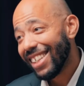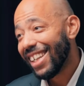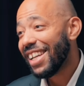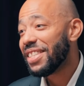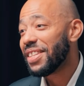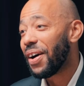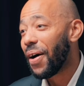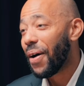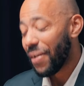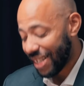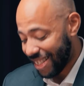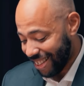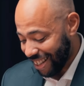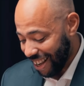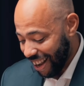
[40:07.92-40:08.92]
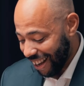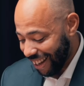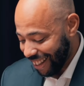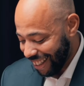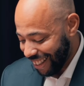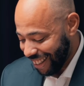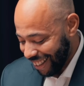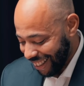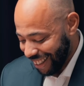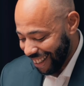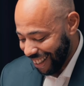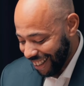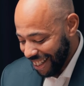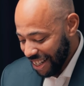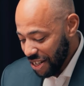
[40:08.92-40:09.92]
And no, it's
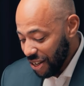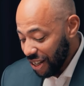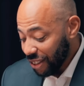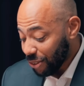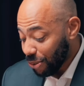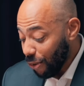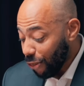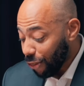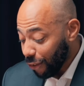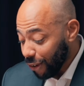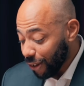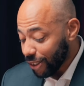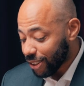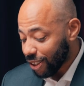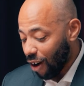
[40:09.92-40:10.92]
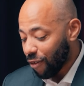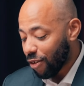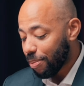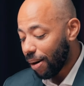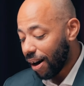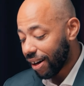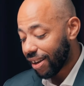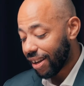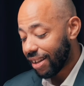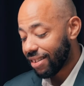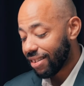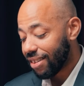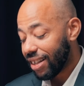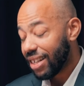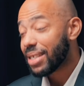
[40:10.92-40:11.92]
2/3 of the
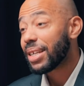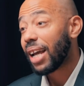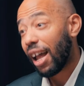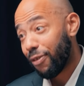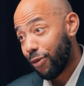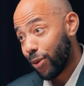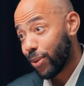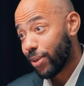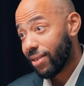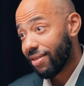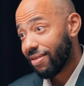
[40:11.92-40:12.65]
market is cat food.